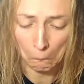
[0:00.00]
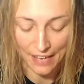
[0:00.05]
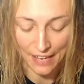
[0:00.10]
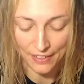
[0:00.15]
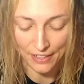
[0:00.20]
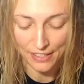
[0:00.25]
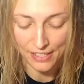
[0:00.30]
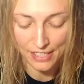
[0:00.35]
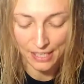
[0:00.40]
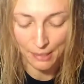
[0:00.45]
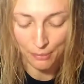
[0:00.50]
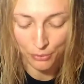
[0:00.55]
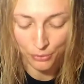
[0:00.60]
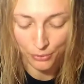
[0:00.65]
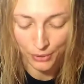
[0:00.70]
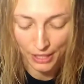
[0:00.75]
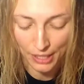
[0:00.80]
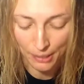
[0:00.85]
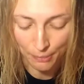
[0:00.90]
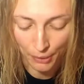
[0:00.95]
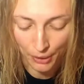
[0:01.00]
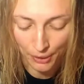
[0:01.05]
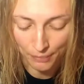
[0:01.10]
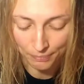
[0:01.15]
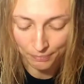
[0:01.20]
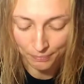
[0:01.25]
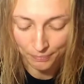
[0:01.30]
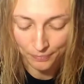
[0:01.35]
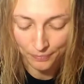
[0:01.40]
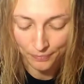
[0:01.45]
And then step three at the
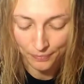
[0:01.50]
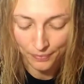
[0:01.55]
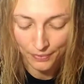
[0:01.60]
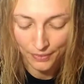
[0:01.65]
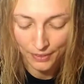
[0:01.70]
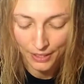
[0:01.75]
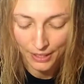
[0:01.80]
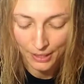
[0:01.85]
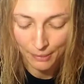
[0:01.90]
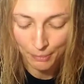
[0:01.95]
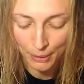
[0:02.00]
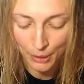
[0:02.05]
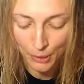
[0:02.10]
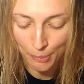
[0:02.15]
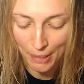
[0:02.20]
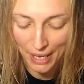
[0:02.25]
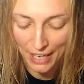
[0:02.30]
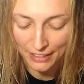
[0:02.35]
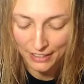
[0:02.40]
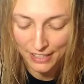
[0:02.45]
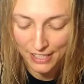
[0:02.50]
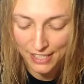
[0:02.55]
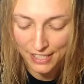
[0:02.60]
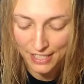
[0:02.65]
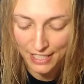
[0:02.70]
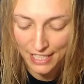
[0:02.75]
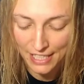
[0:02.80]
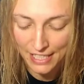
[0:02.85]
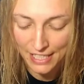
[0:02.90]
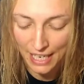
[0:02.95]
bottom. Peel back this
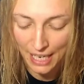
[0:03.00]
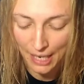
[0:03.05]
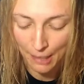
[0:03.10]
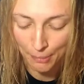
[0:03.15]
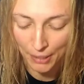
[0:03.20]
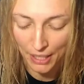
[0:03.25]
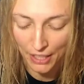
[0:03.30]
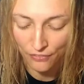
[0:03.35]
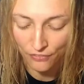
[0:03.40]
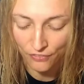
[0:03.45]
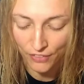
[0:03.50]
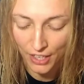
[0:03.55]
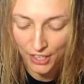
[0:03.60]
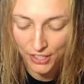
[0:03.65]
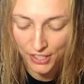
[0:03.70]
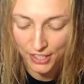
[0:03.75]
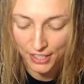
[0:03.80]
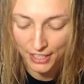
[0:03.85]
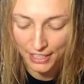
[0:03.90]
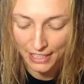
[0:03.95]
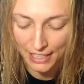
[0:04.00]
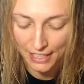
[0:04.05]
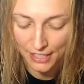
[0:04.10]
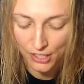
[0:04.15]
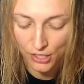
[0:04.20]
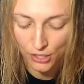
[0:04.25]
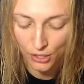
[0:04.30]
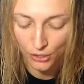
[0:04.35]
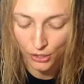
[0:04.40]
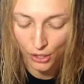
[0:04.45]
sticky tab and fasten the
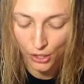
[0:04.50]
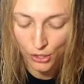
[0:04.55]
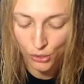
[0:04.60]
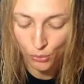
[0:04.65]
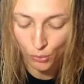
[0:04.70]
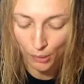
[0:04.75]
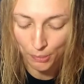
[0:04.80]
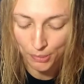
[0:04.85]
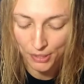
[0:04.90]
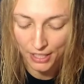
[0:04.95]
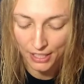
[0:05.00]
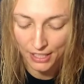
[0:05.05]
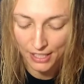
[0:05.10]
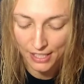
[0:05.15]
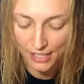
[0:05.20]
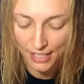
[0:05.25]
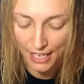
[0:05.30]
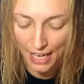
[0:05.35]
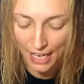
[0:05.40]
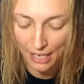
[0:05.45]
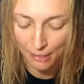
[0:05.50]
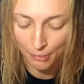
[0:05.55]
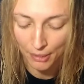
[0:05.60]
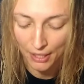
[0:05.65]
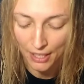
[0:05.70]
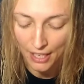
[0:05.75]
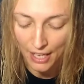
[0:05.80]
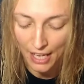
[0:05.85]
lid so no swabs can escape,